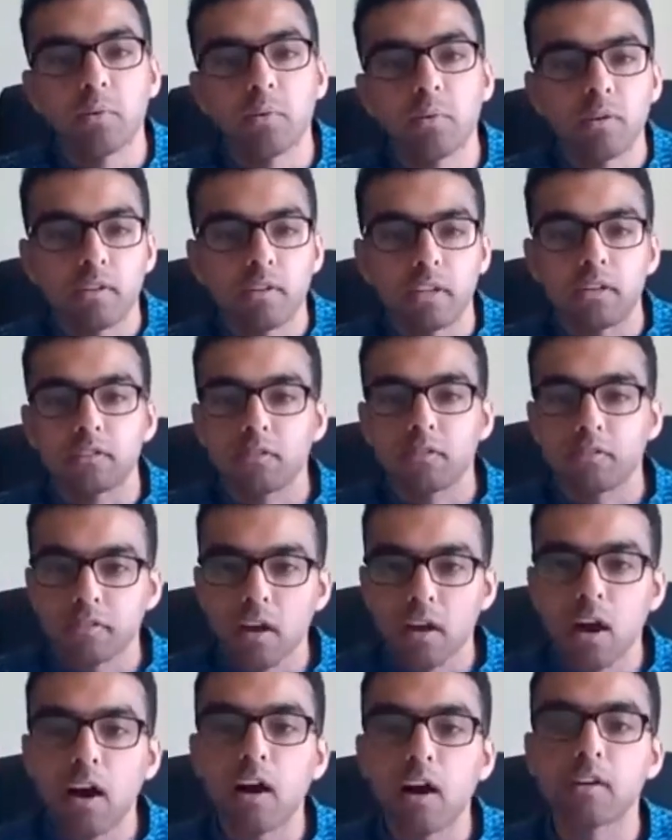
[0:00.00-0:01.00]
One thinks of
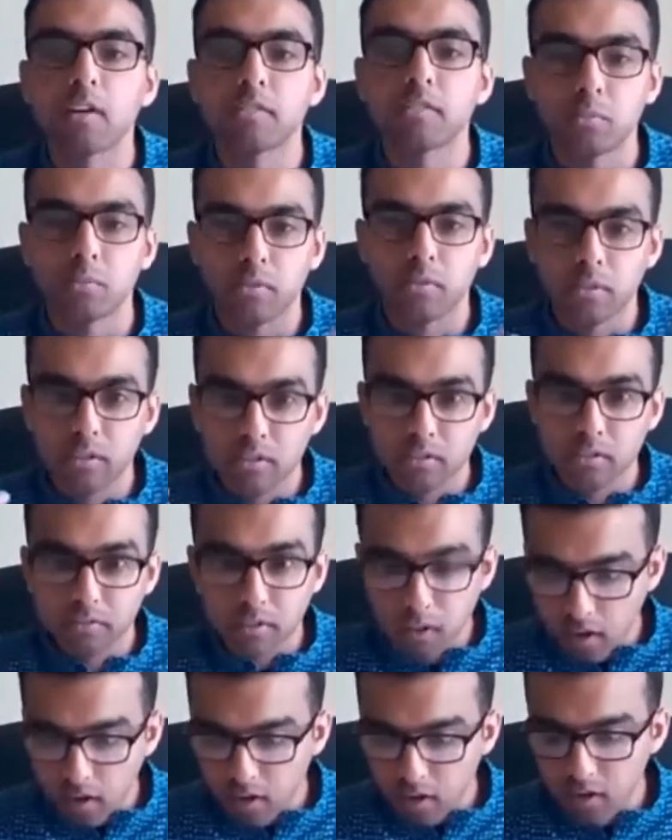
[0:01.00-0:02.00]
caste, one thinks
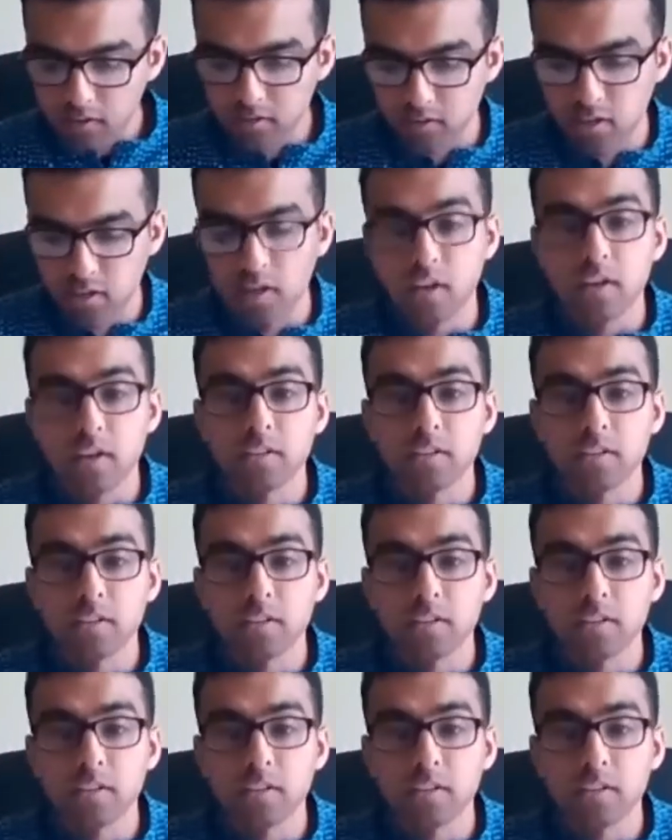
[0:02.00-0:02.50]
of class,